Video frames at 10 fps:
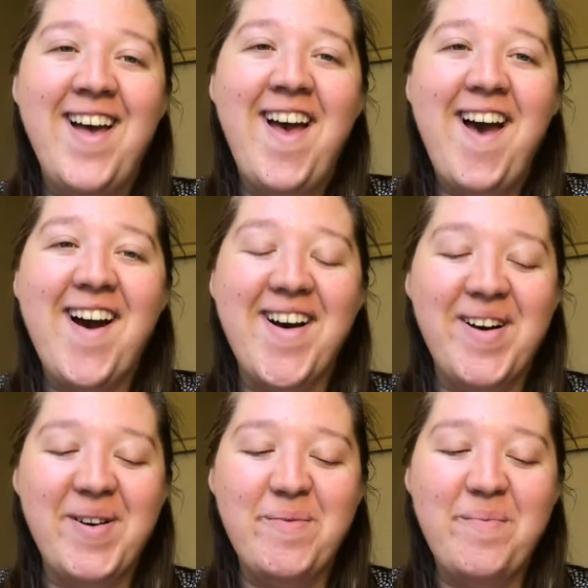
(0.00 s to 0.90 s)

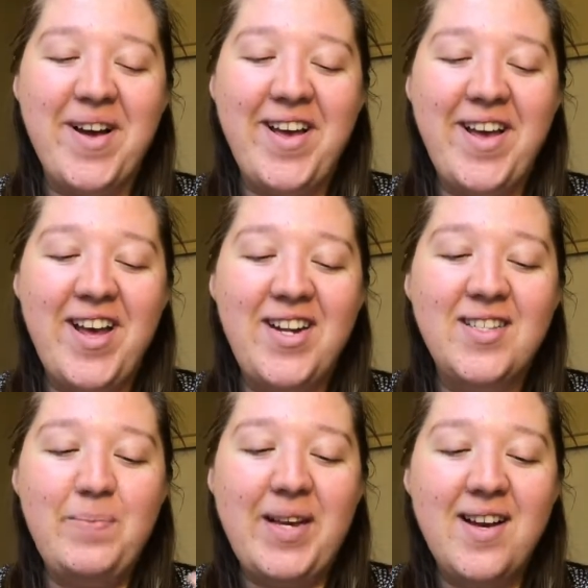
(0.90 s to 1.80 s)
And
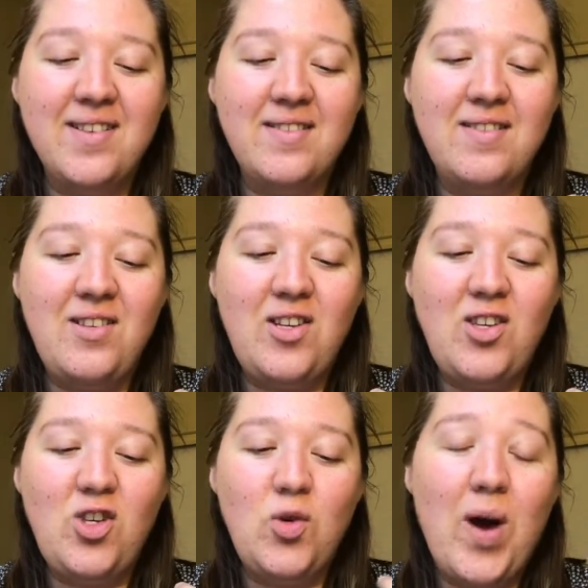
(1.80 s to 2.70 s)
it's because
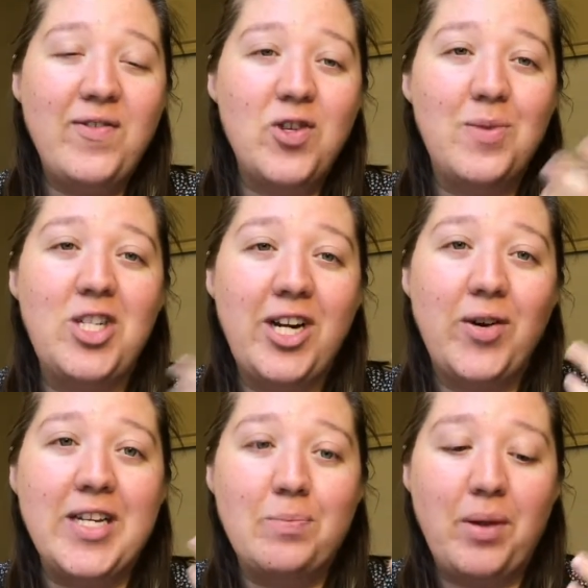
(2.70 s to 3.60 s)
you have so much
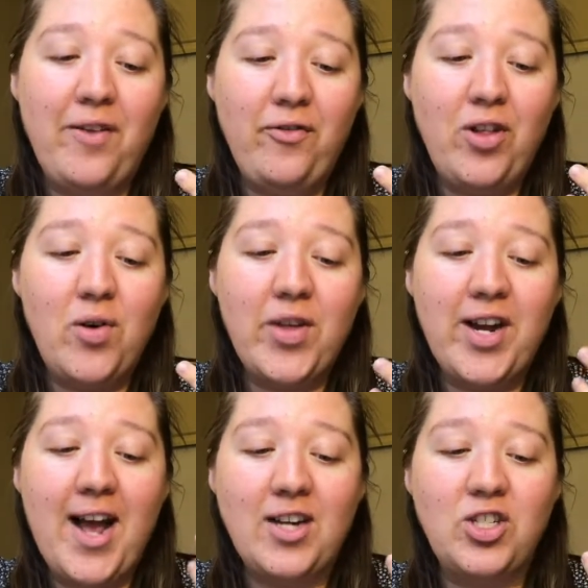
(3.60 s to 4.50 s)
increased blood flow that
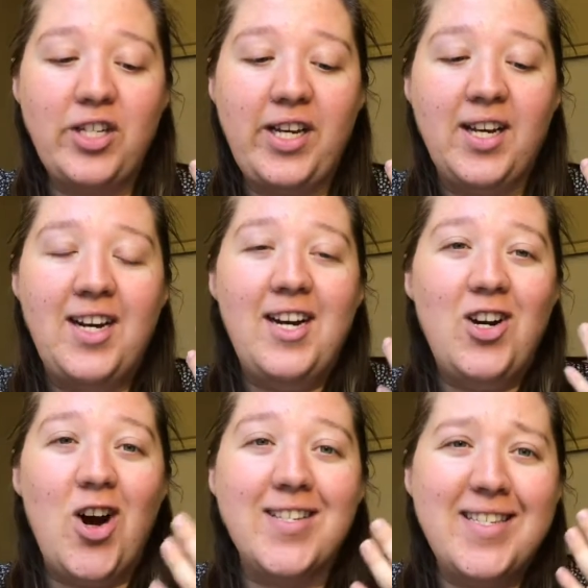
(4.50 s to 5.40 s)
it actually
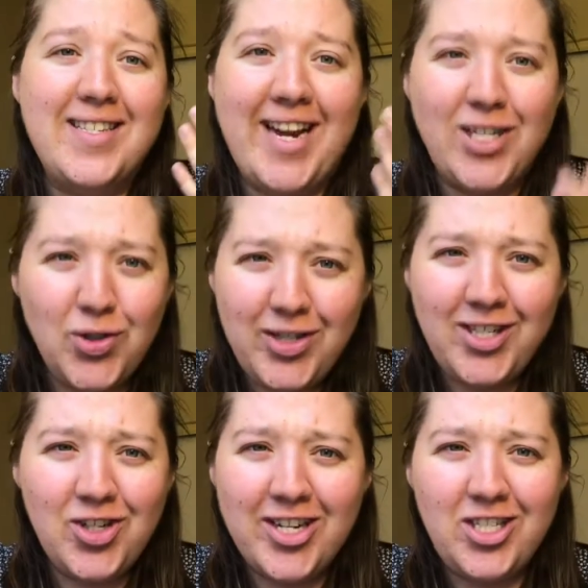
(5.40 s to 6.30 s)
causes nasal
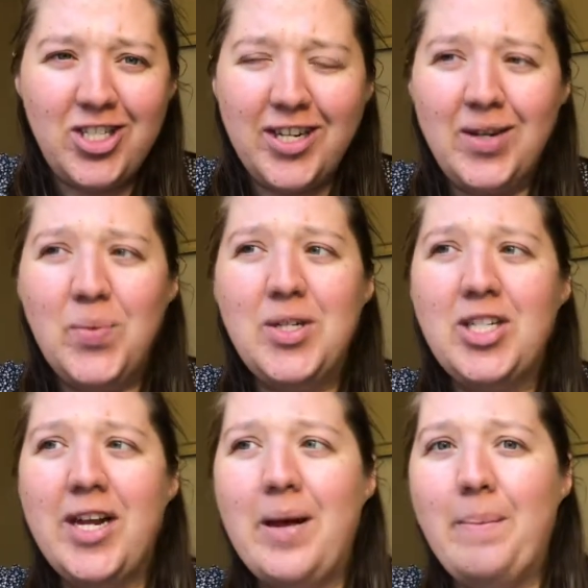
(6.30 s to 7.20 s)
congestion,
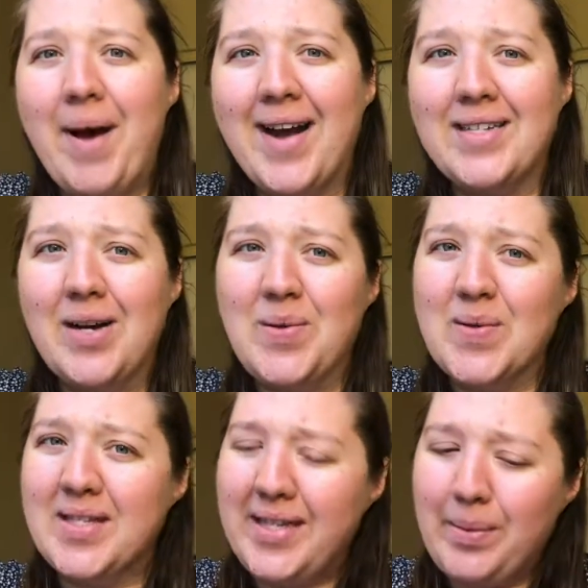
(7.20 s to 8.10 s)
which can impact how you
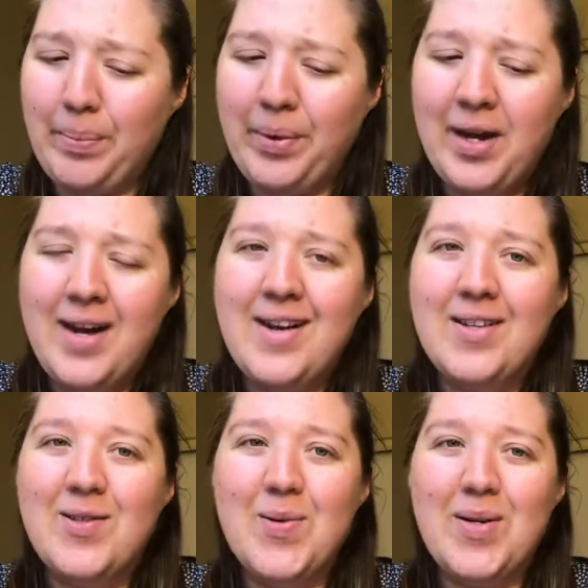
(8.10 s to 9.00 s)
sleep.
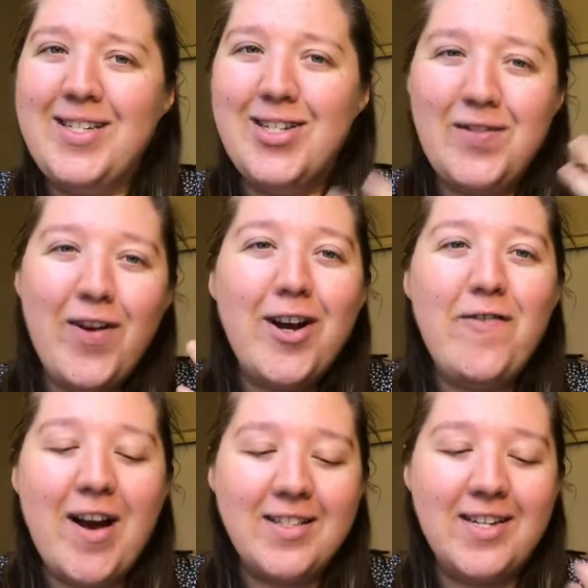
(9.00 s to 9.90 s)
So it's just very
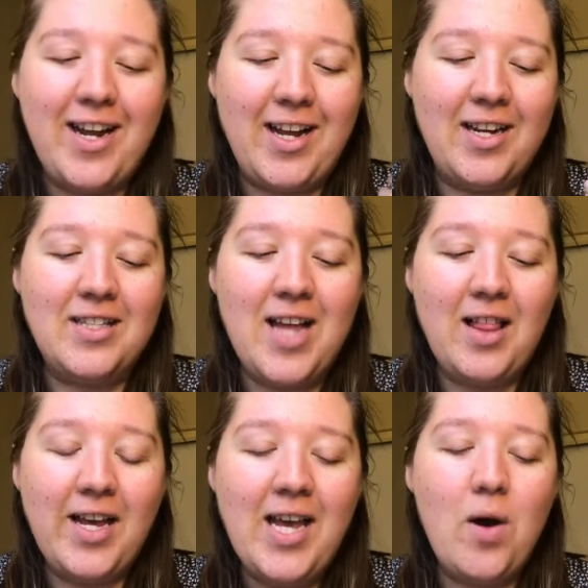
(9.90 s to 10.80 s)
fascinating, and I
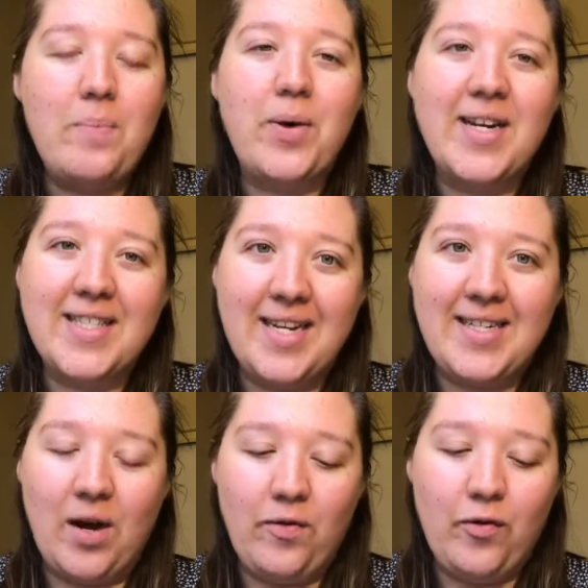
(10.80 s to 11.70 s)
like how it breaks that
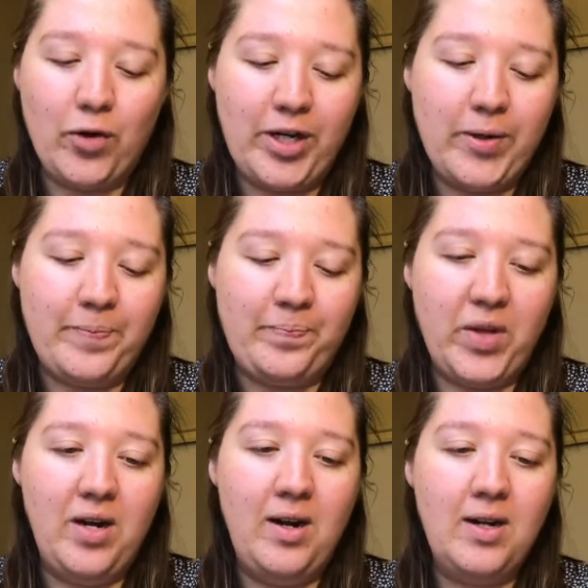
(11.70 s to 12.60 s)
down for you.
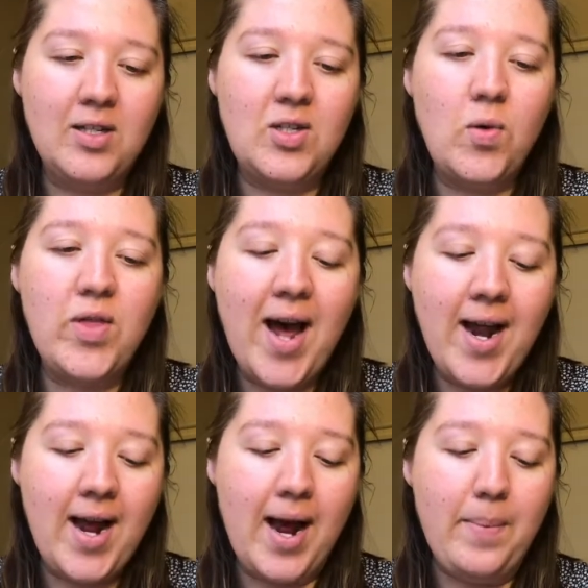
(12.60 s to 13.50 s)
So
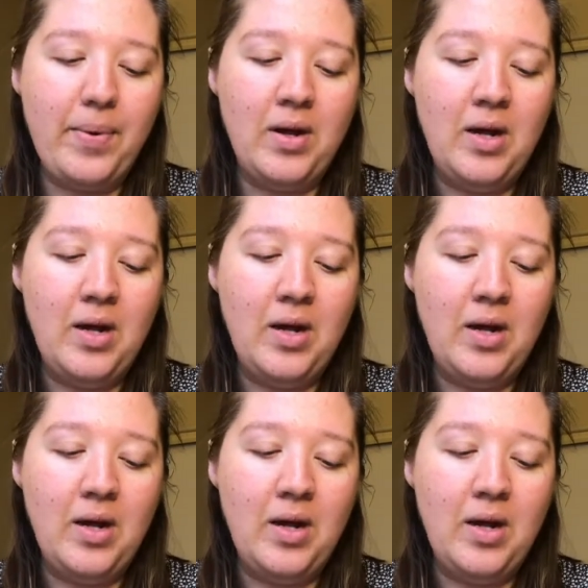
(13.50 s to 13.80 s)
that app,